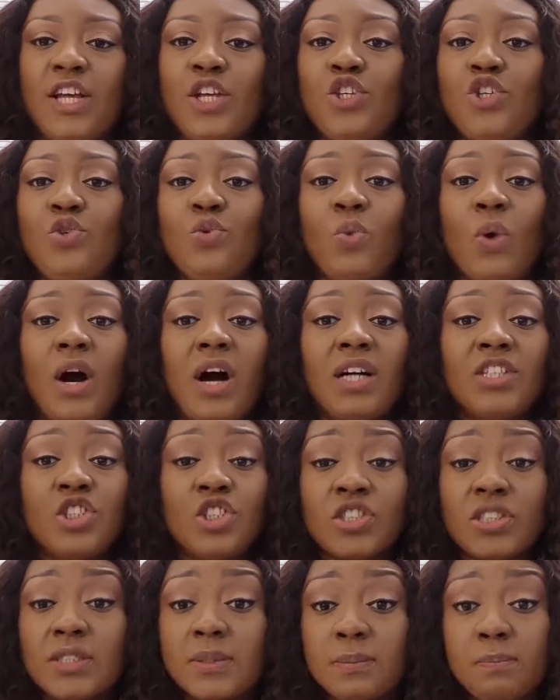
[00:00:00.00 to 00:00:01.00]
You are
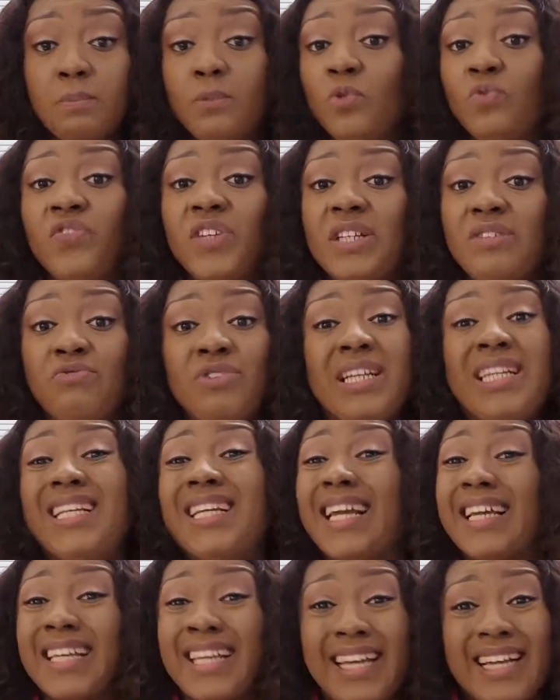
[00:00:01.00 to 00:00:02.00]
just moving really
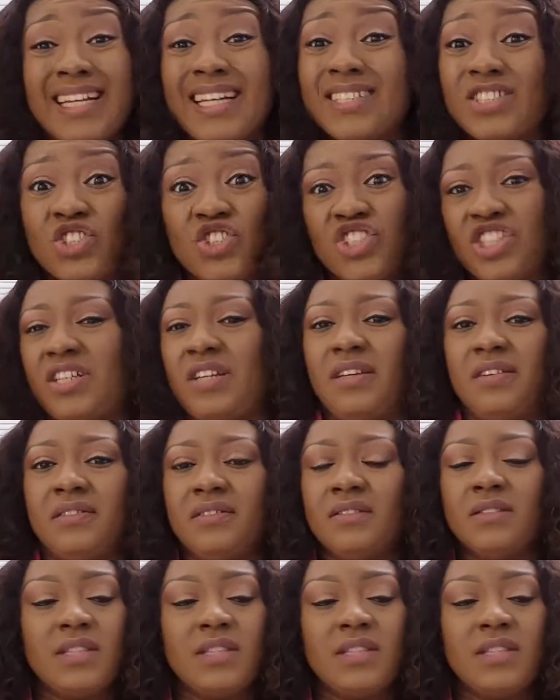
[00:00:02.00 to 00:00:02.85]
like a headless chicken.